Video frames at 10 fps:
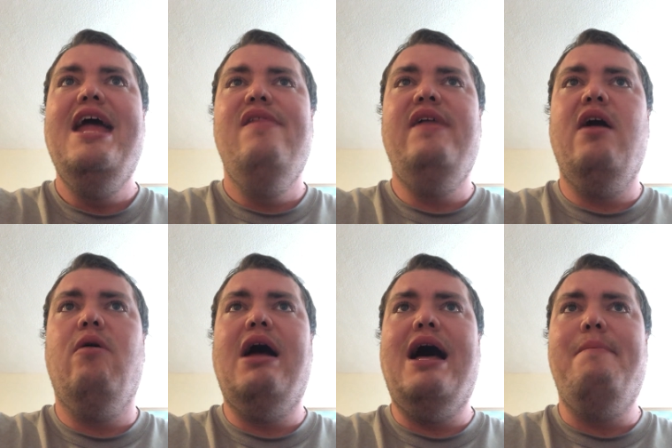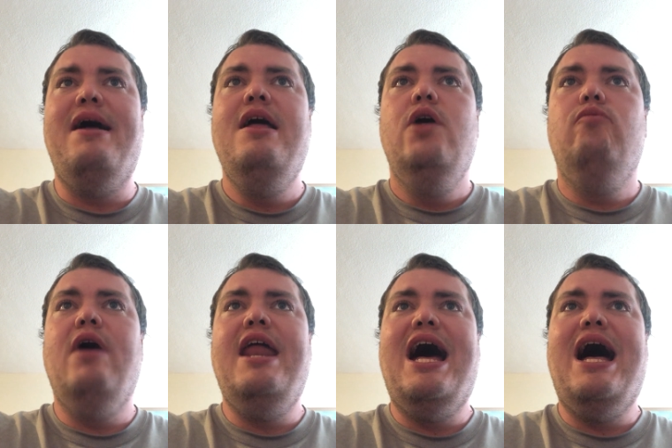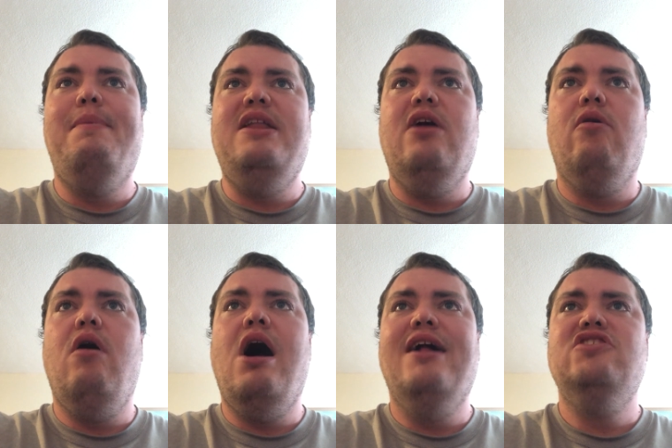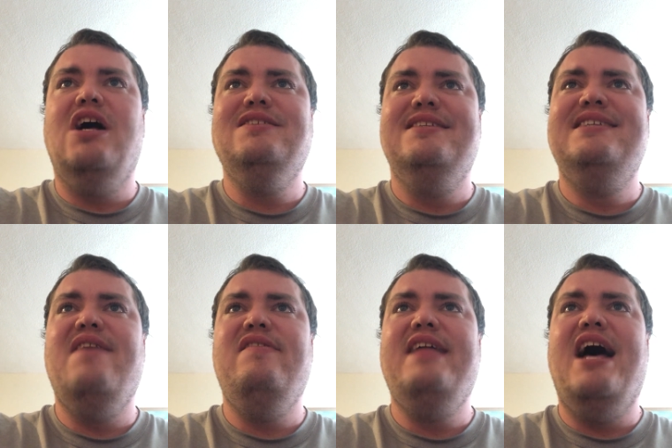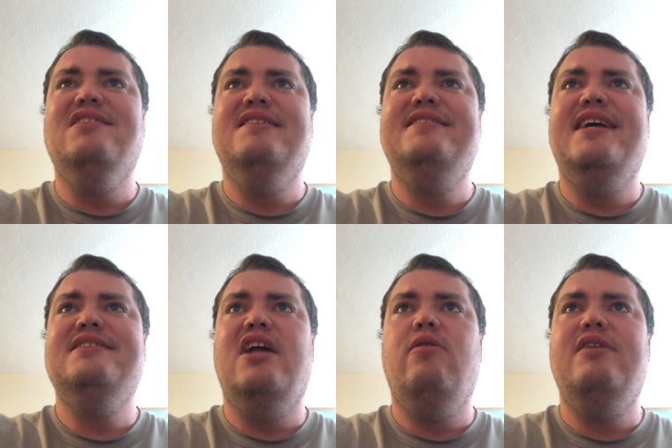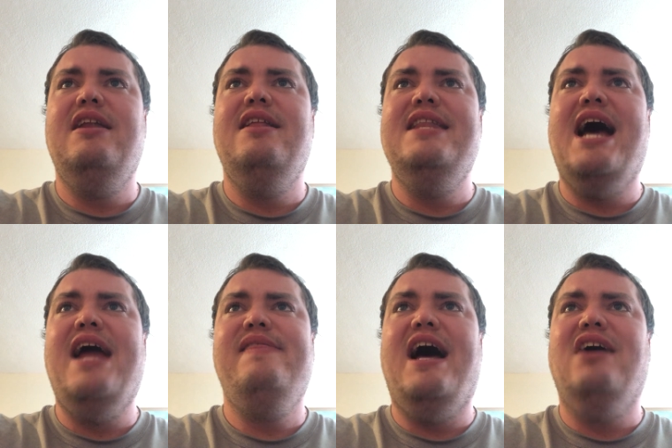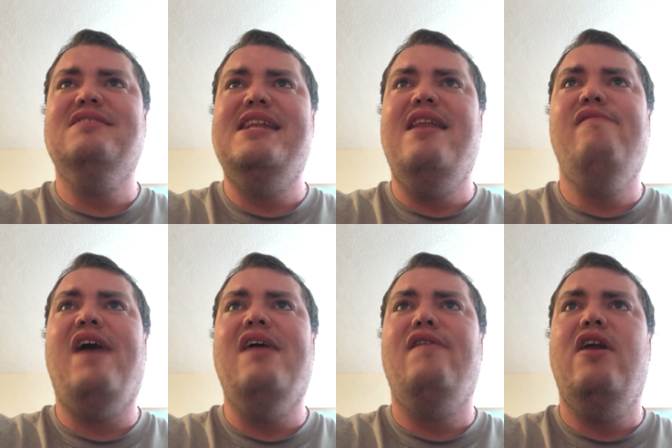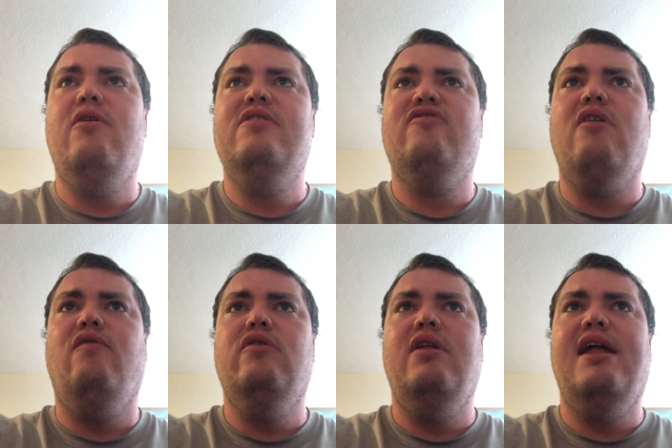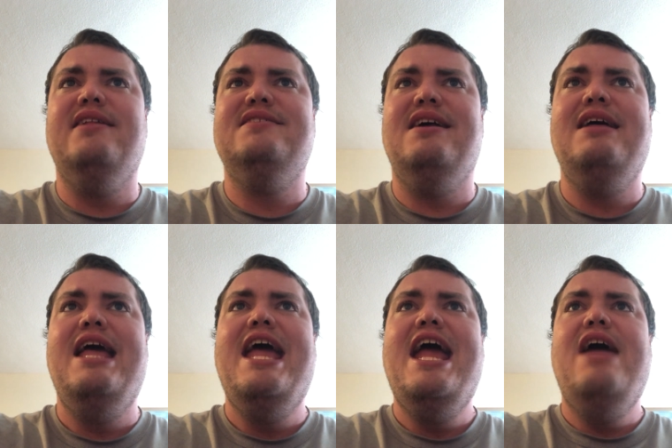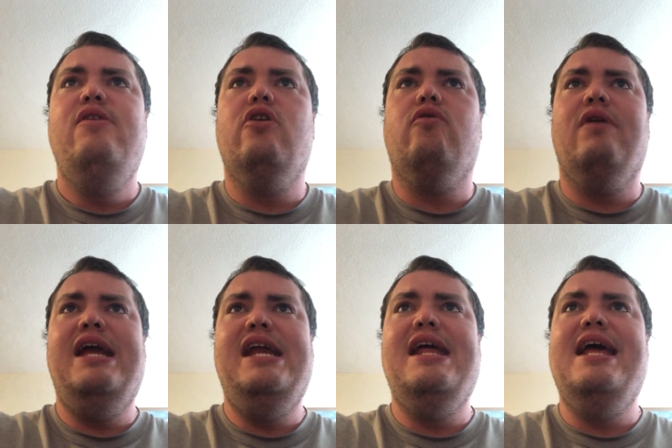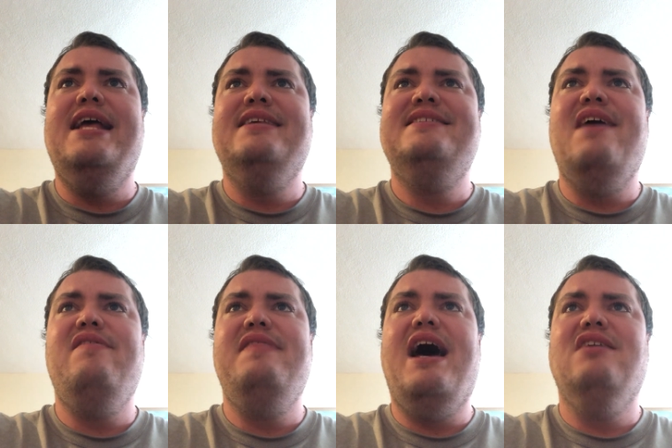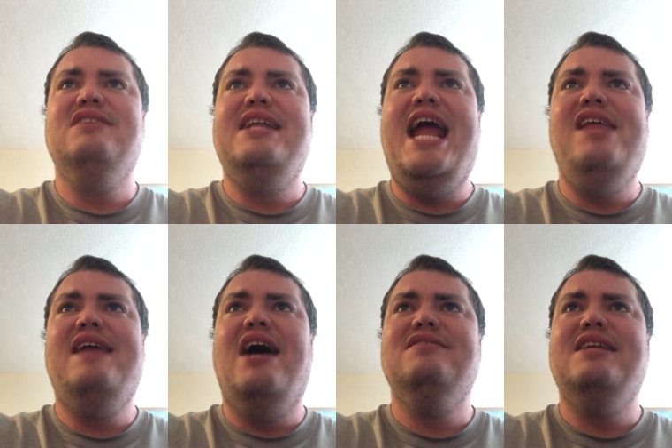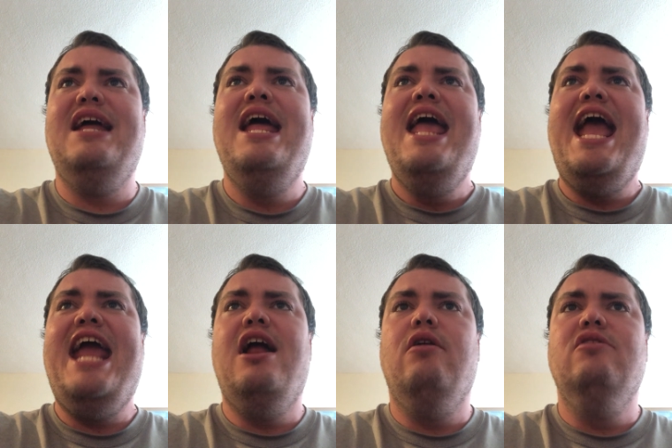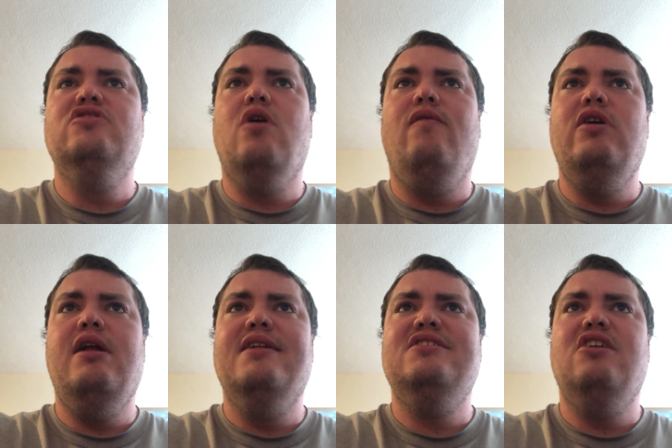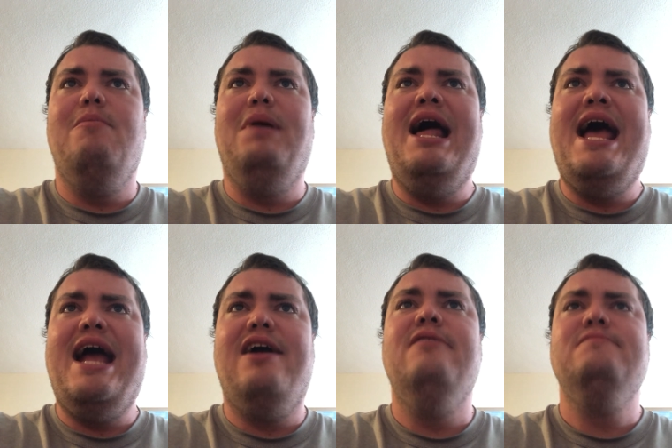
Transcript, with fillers: Their um, red habanero hot sauce is 7,600 to 9,500 Scoville units. Their green is 7,000 to 8,800 Scoville units. Their black